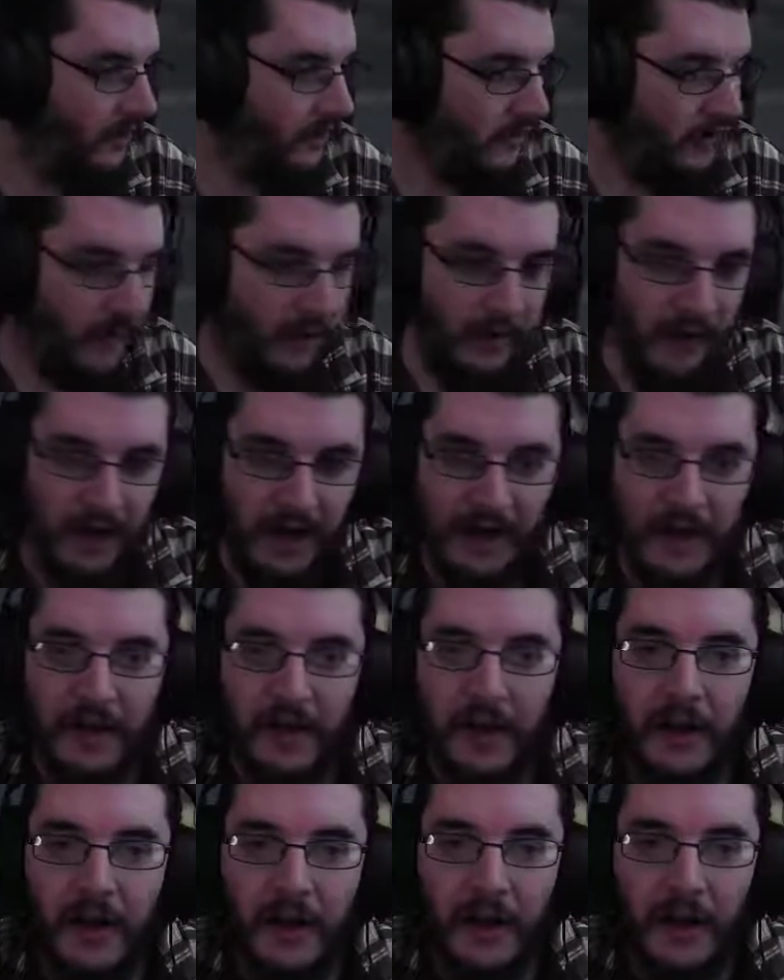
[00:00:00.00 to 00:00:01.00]
So, all
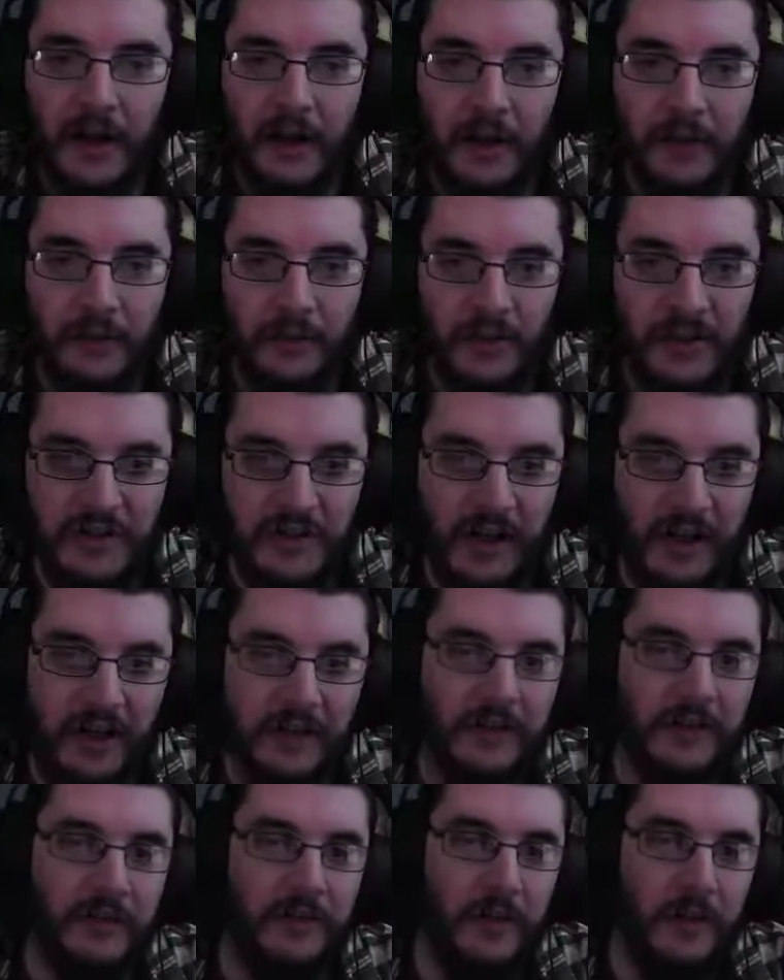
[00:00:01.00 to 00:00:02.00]
right.
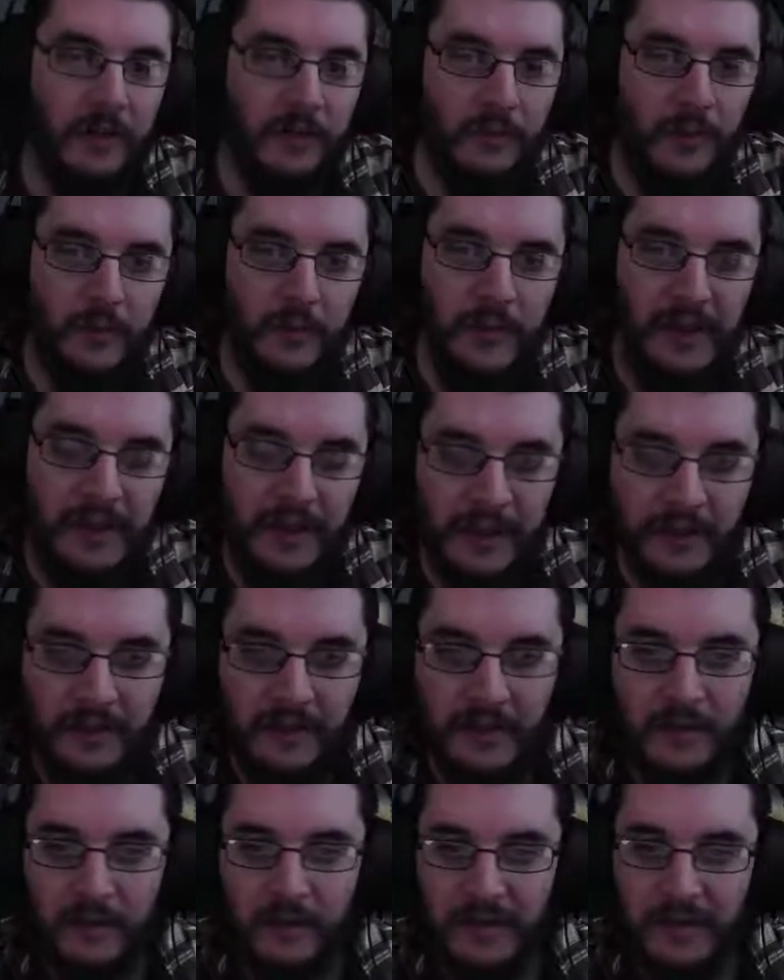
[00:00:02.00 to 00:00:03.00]
Rejects. We are 1 week into
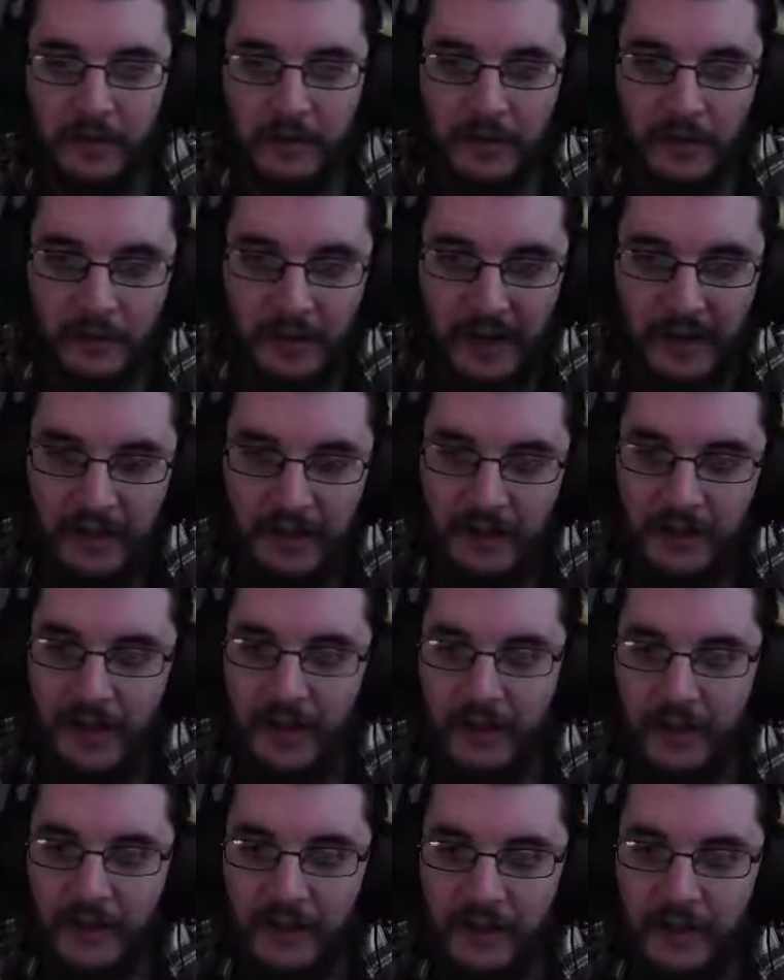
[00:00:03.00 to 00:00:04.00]
the pre-order beta
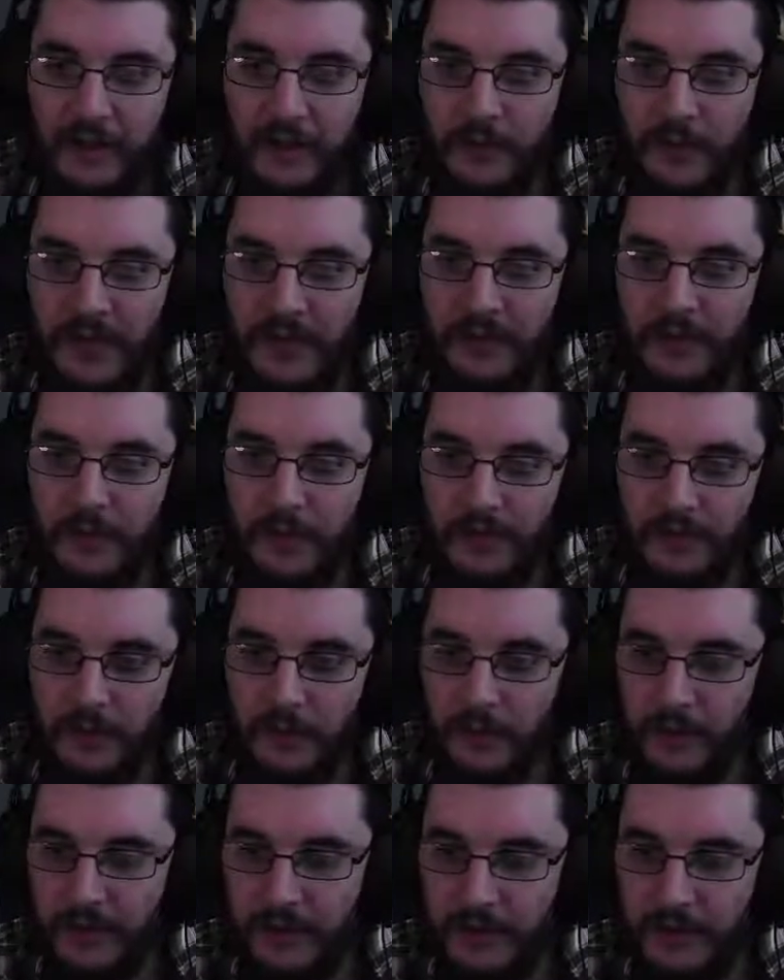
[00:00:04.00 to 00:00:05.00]
and less than a week from the full
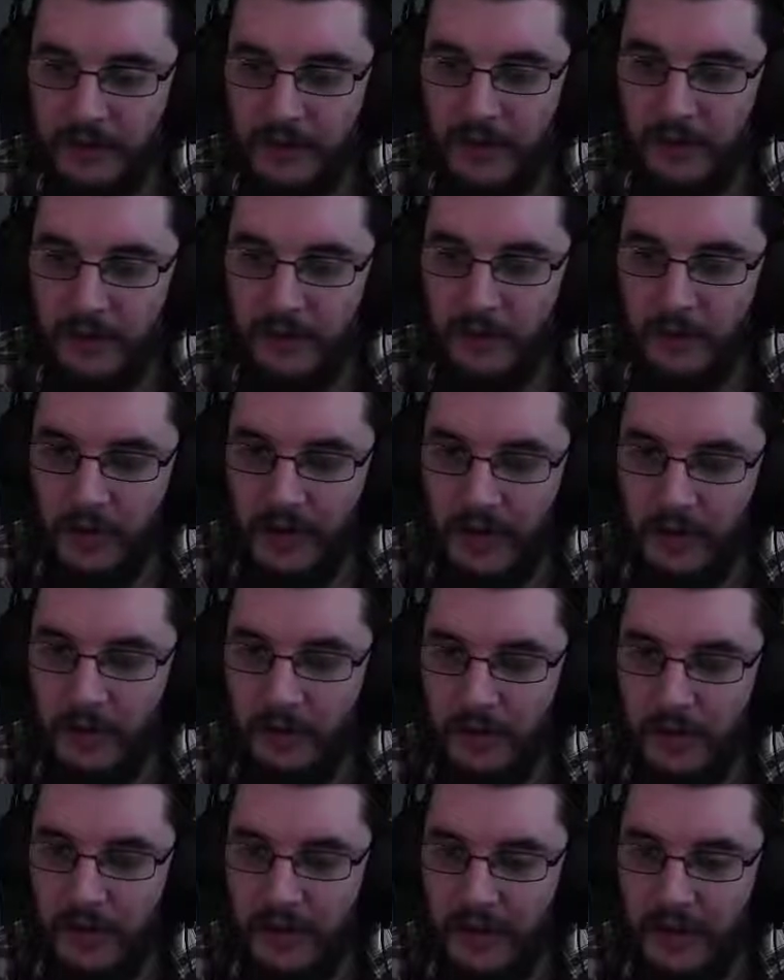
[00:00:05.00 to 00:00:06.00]
release of Warhammer
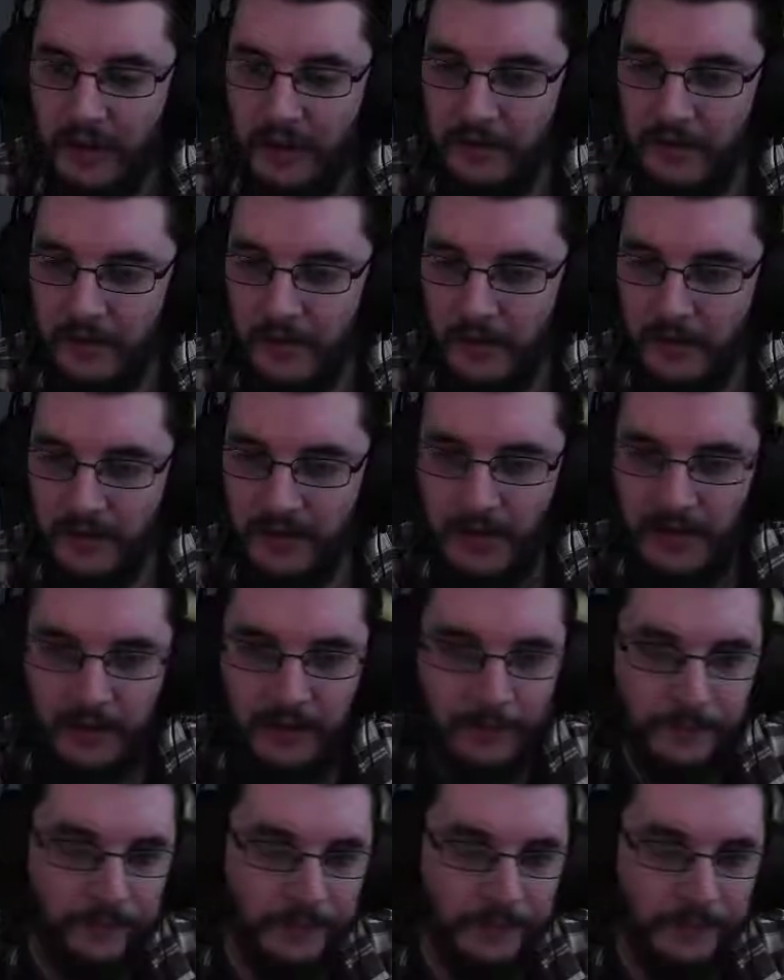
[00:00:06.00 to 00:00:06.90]
40,000 Darktide,